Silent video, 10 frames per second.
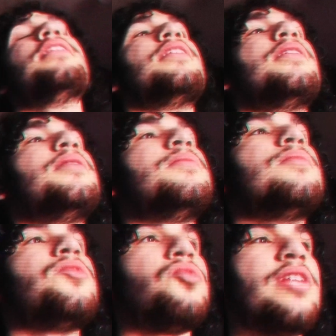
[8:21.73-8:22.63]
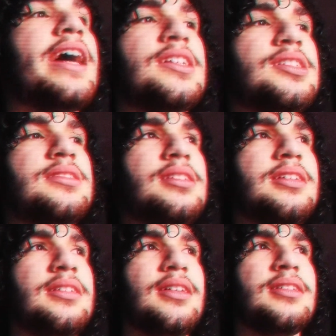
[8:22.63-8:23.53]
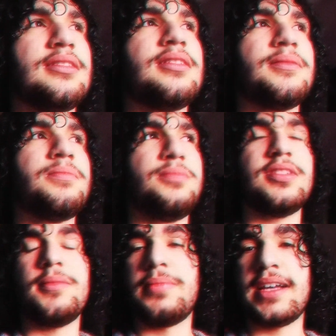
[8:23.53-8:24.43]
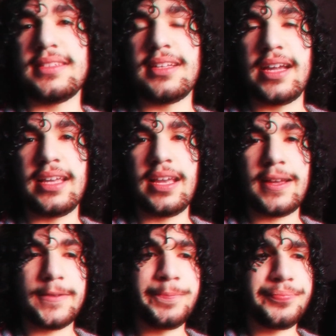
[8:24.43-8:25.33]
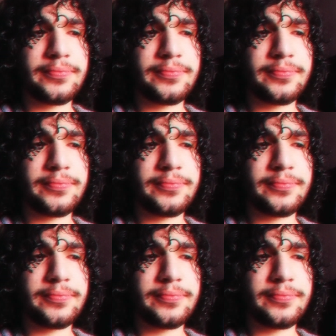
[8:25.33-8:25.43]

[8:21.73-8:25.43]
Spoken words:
rationally to the best that I can.